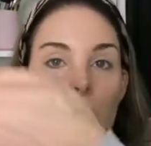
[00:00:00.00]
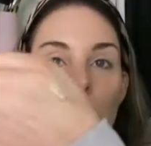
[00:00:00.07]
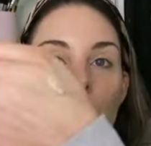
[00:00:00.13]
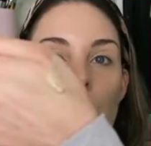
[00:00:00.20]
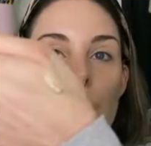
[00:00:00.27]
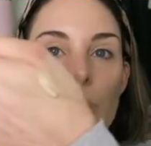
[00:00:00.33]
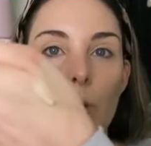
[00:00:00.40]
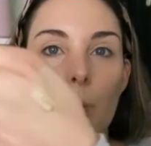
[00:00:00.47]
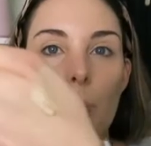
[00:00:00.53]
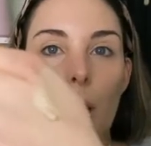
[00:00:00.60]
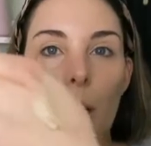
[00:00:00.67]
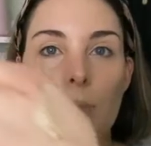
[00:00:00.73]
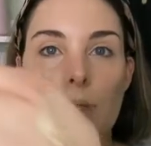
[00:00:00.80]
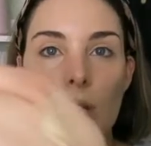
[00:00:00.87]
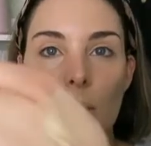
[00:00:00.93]
put 2
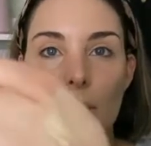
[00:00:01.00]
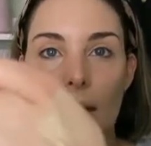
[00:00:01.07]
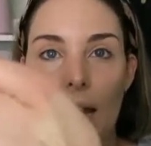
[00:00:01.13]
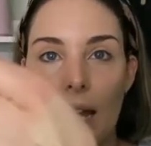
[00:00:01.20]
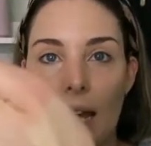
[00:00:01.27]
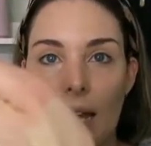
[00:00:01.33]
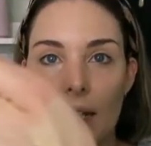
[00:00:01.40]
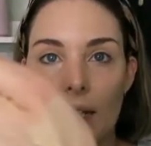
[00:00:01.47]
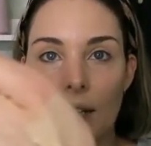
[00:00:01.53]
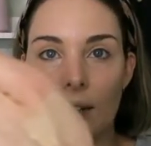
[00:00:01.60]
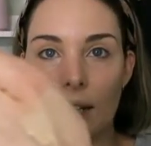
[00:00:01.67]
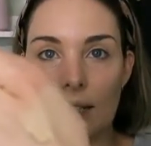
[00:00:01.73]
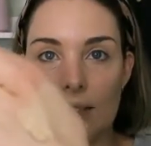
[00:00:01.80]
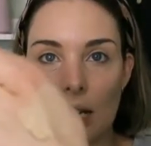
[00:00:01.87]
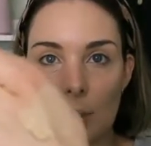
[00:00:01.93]
pumps on my hand, and
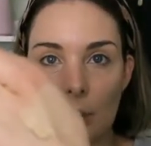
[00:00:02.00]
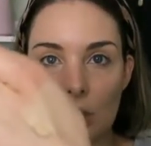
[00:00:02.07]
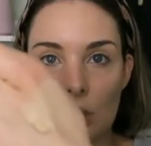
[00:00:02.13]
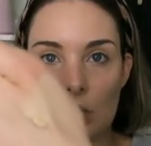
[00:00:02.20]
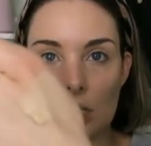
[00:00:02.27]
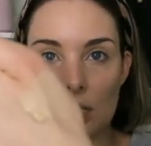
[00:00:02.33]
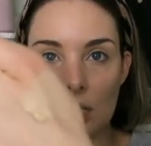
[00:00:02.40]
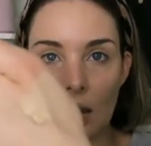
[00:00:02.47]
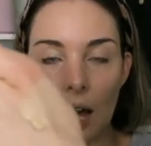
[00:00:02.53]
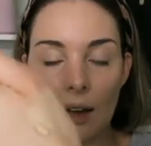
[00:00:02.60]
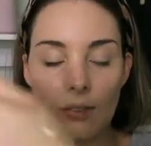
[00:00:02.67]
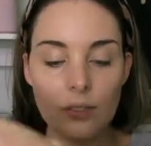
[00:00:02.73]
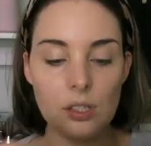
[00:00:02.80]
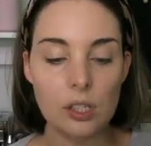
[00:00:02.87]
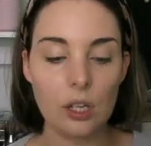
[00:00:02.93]
that's how much is
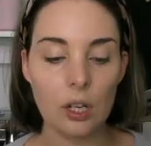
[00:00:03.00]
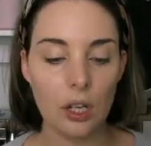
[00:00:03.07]
left.